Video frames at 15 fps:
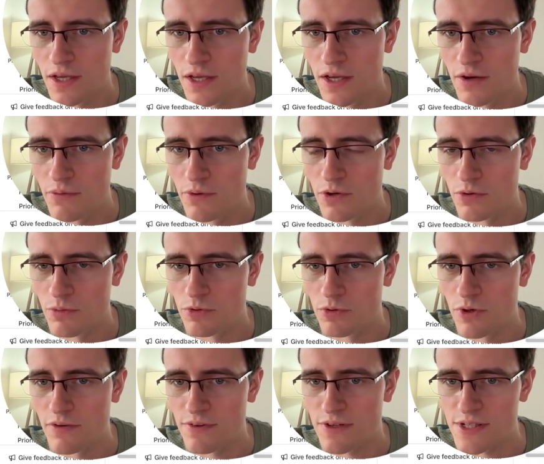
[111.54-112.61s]
We don't want to
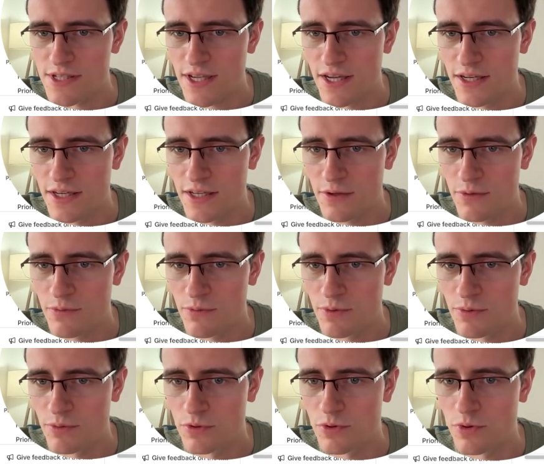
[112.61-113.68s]
have cascading, we
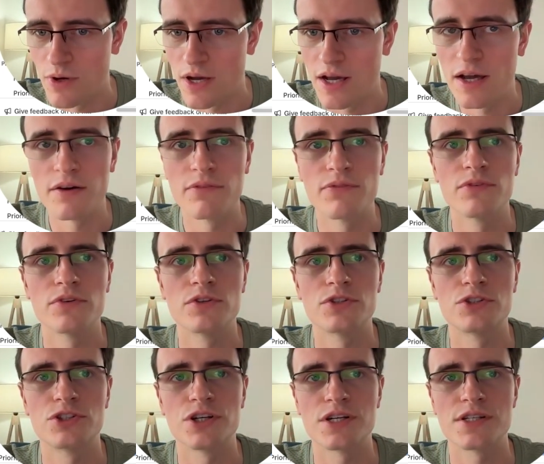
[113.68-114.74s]
want to have
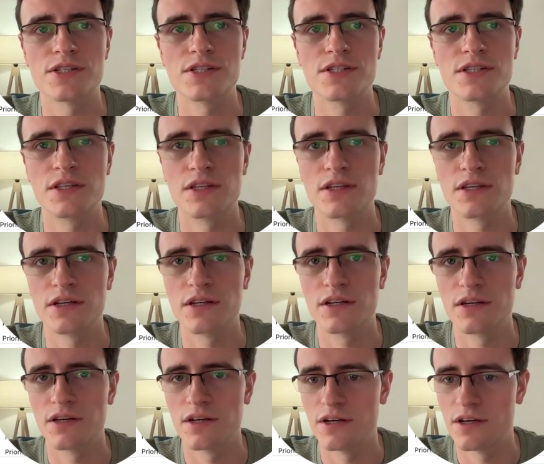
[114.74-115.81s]
just
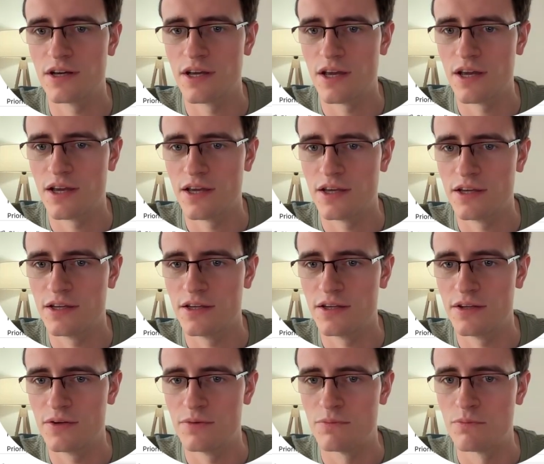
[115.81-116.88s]

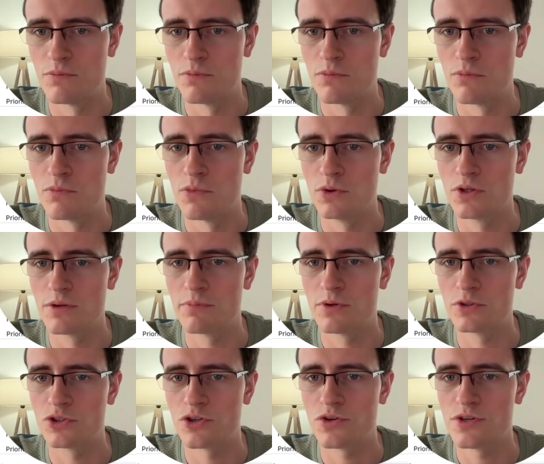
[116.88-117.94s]
a multiple
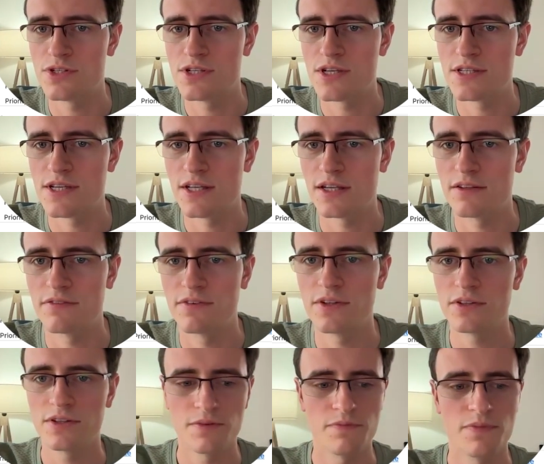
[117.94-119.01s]
choice select
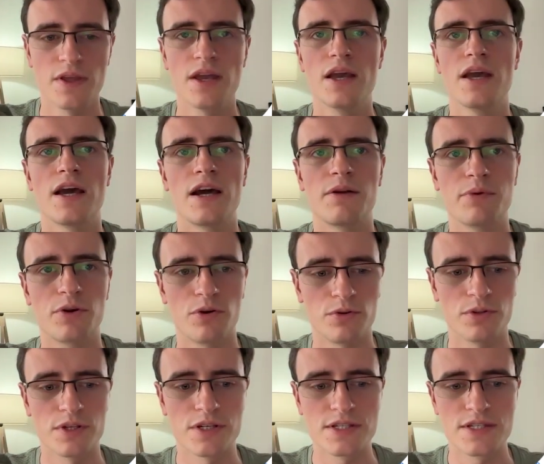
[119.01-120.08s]
field, and we call this